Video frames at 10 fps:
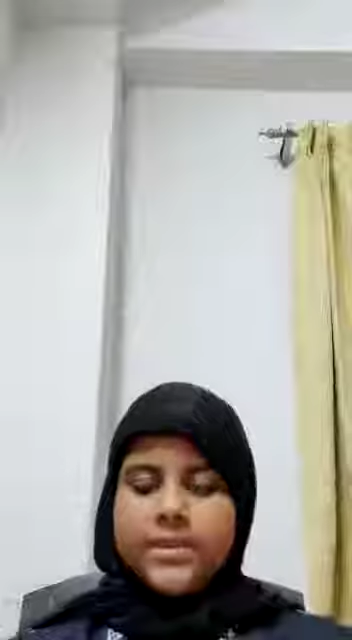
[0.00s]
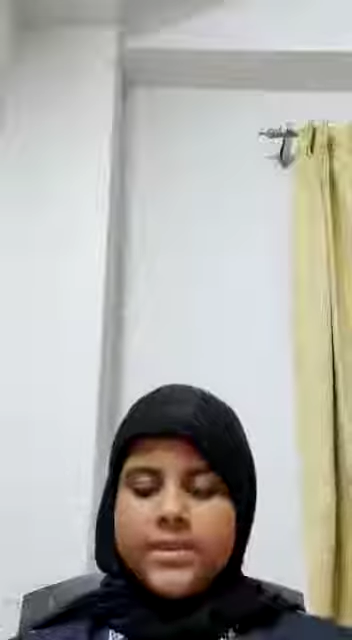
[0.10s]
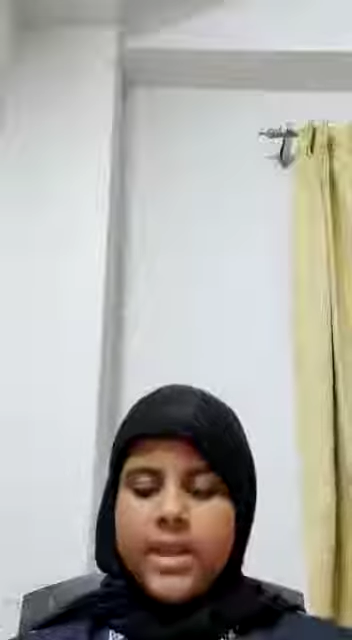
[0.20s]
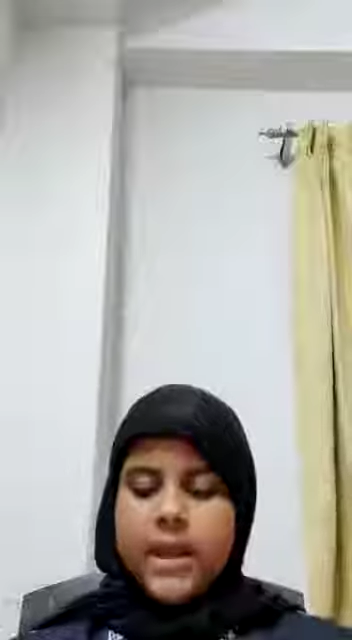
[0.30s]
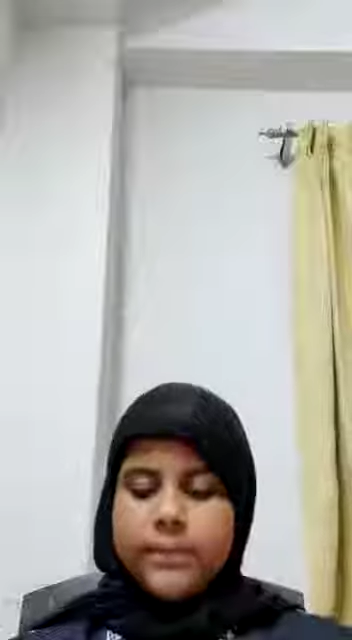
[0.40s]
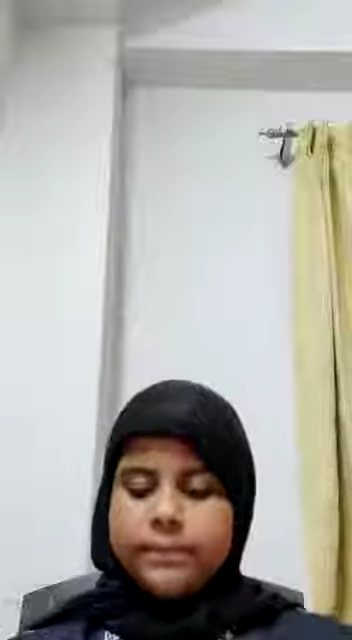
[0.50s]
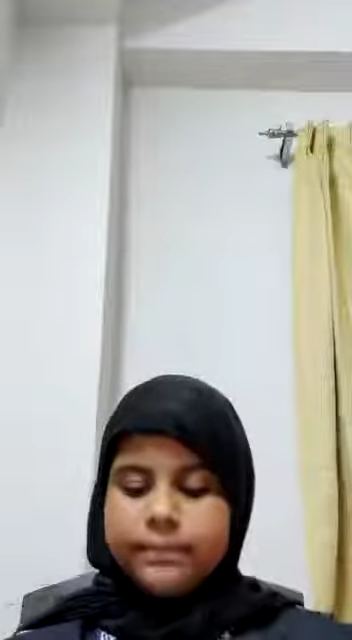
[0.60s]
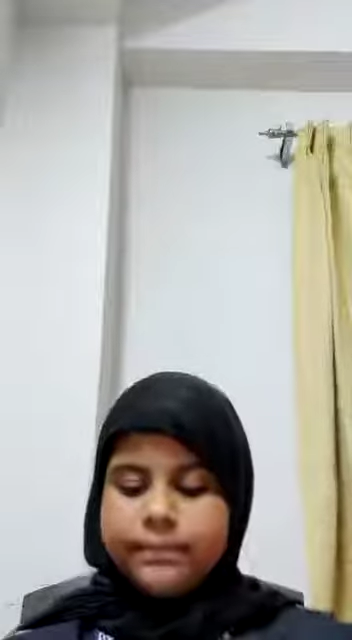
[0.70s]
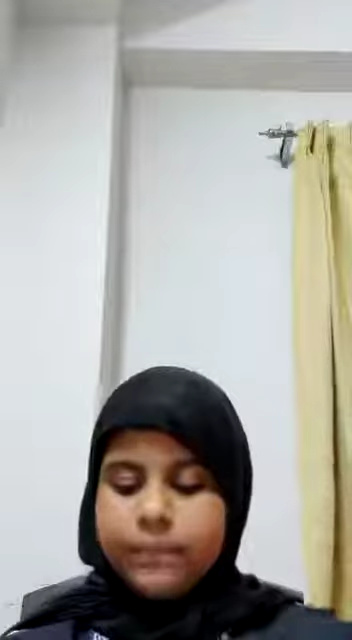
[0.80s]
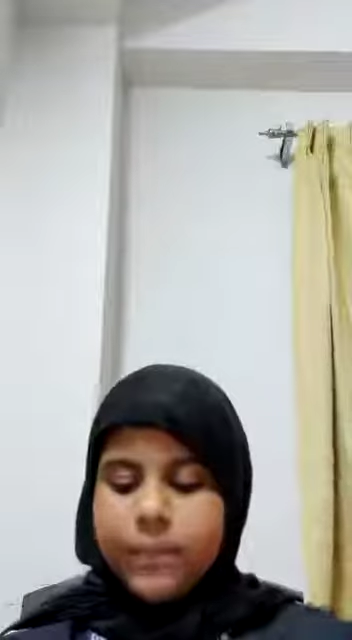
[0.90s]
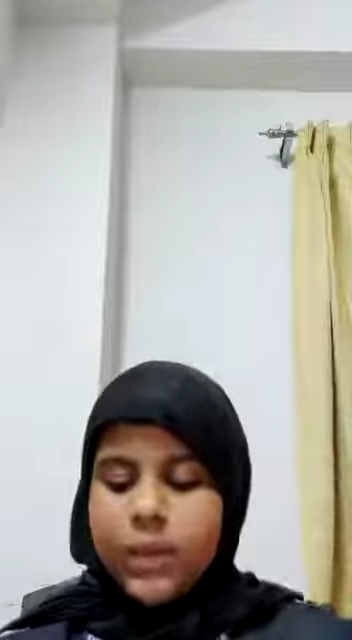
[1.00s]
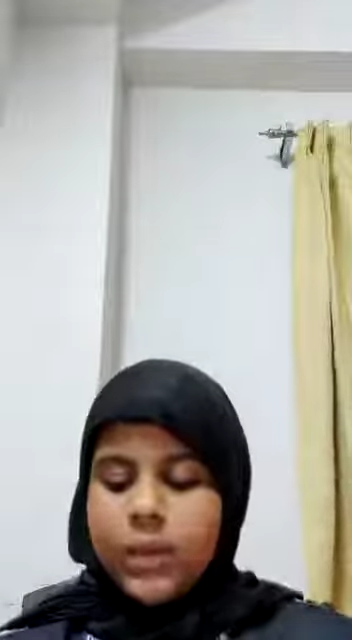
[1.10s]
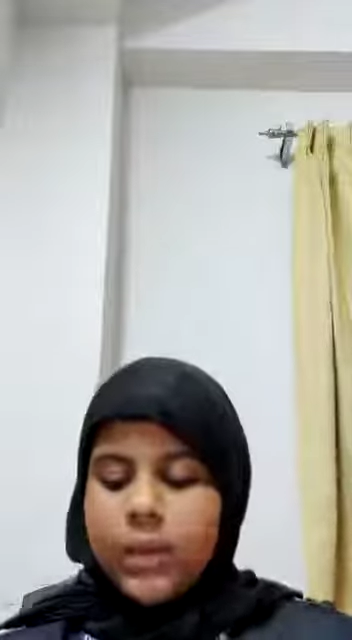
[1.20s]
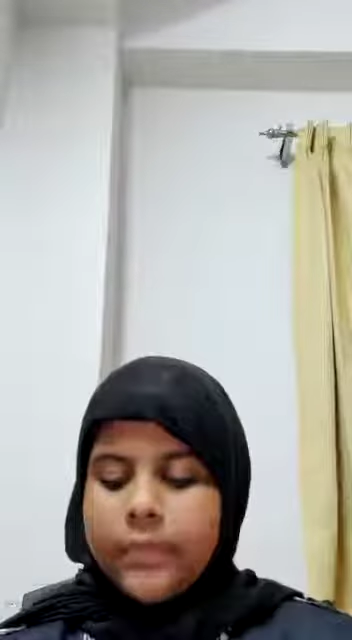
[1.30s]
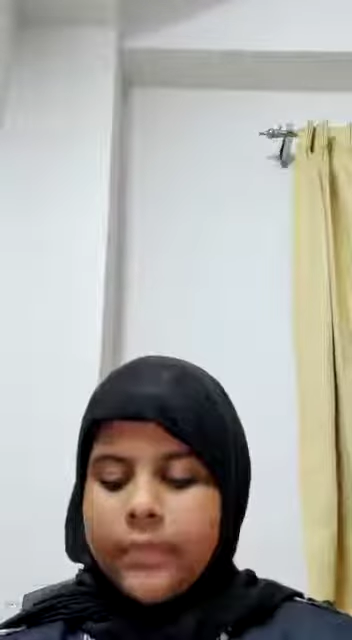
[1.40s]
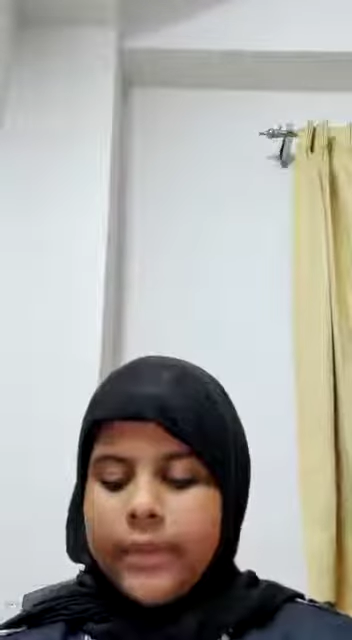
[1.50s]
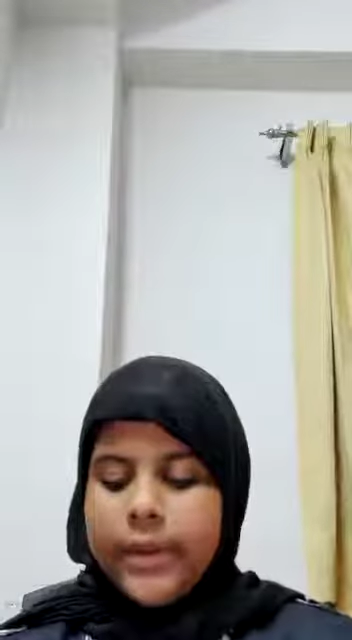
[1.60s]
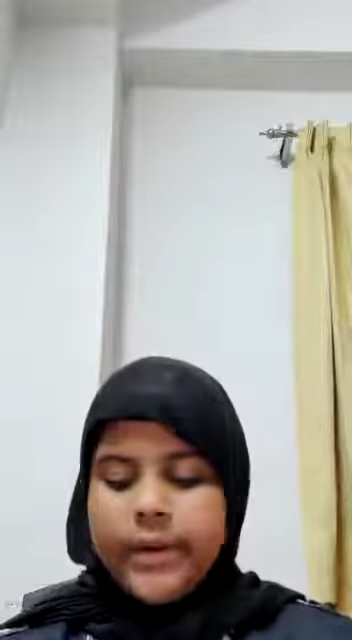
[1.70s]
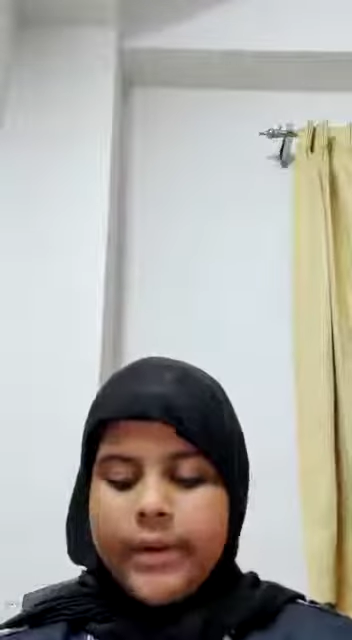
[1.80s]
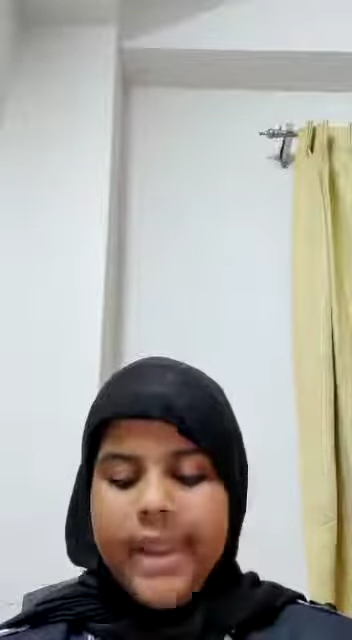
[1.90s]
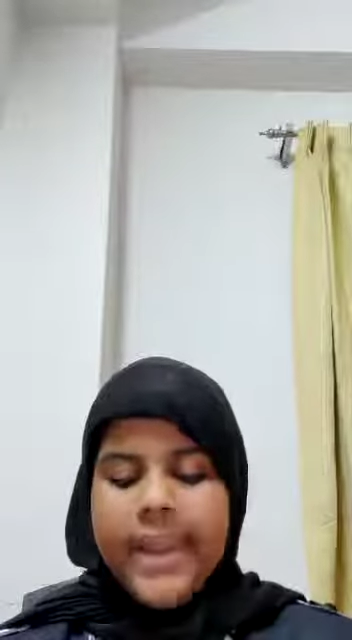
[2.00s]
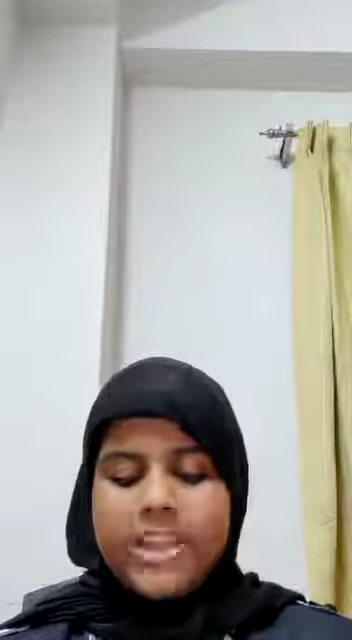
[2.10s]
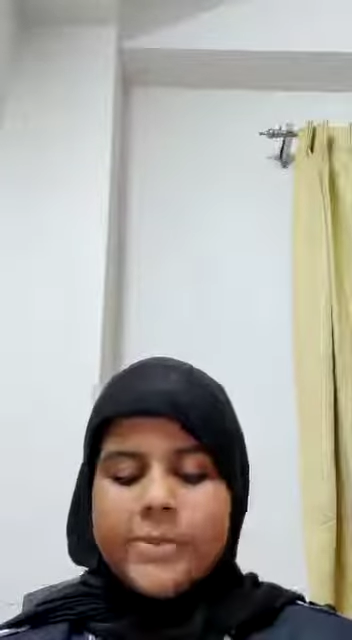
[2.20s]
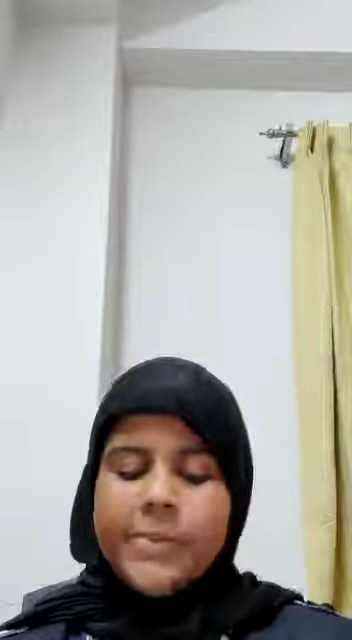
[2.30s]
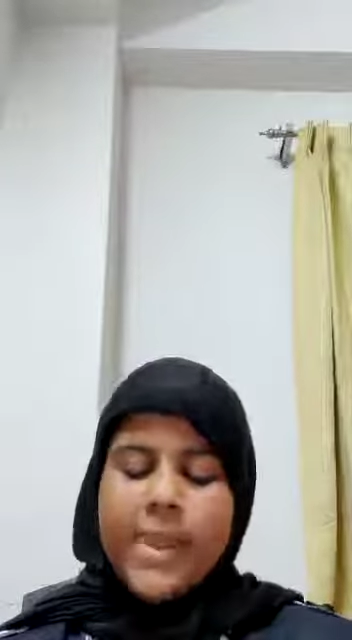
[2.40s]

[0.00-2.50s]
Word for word: the sun. There are eight